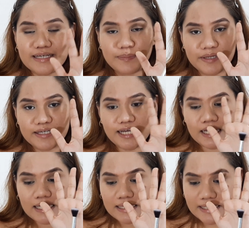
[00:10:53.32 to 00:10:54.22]
Take a big
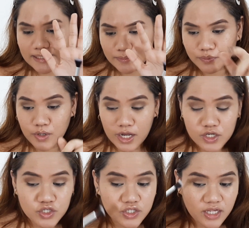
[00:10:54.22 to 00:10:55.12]
clean
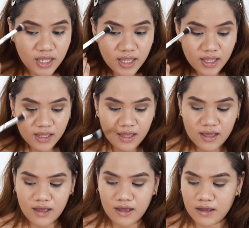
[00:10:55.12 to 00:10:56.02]
brush,
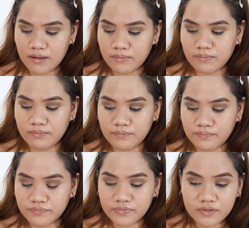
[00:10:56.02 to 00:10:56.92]
and
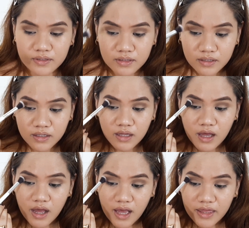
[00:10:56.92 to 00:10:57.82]

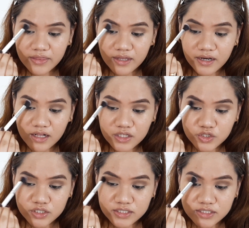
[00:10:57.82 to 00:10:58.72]
then I'll
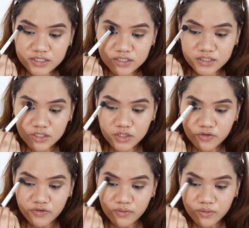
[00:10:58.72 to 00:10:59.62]
just
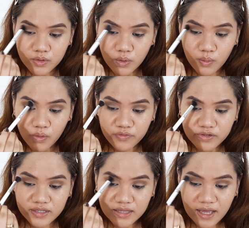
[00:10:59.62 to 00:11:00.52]
go over
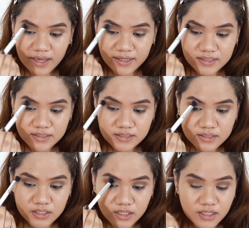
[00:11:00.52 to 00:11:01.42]
the lines,
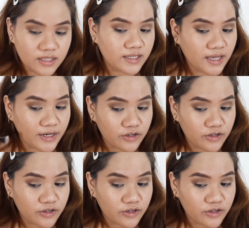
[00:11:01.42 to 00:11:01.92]
like kind